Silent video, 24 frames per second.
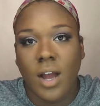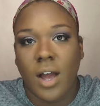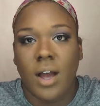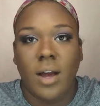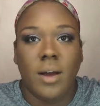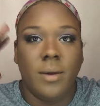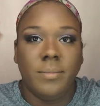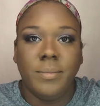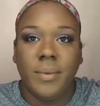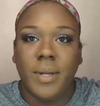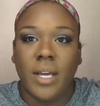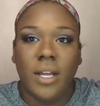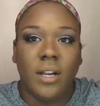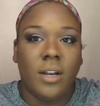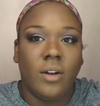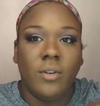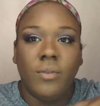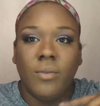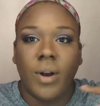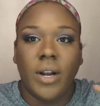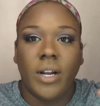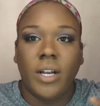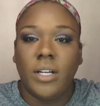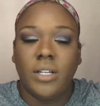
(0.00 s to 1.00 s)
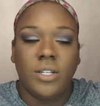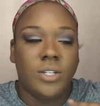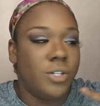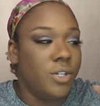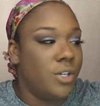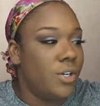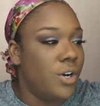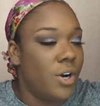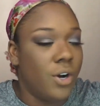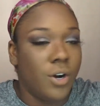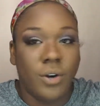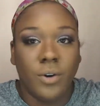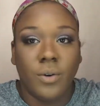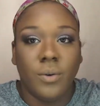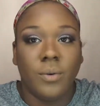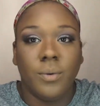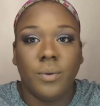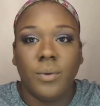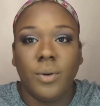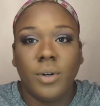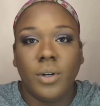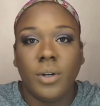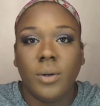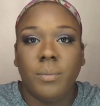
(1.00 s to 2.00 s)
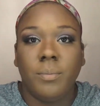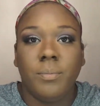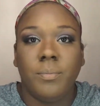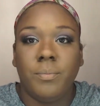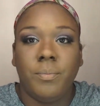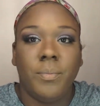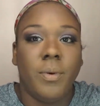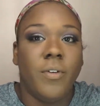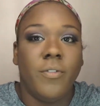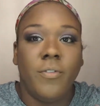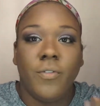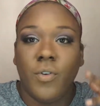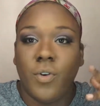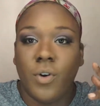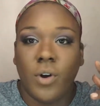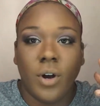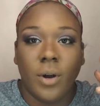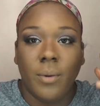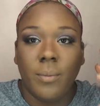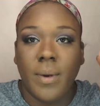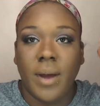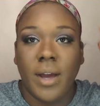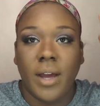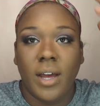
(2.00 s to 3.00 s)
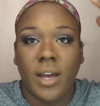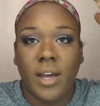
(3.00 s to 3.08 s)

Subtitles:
I'm getting ready to go perform